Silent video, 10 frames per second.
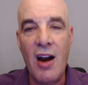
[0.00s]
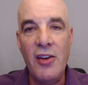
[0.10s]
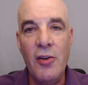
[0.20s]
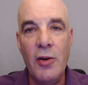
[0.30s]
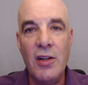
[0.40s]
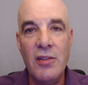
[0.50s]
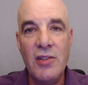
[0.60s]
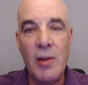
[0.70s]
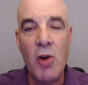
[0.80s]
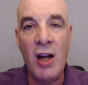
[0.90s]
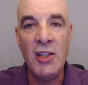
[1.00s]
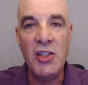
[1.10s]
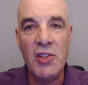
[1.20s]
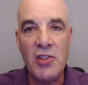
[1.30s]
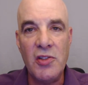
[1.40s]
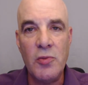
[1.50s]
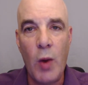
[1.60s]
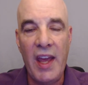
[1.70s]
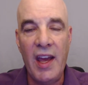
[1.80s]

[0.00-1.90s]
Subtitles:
your subconscious's way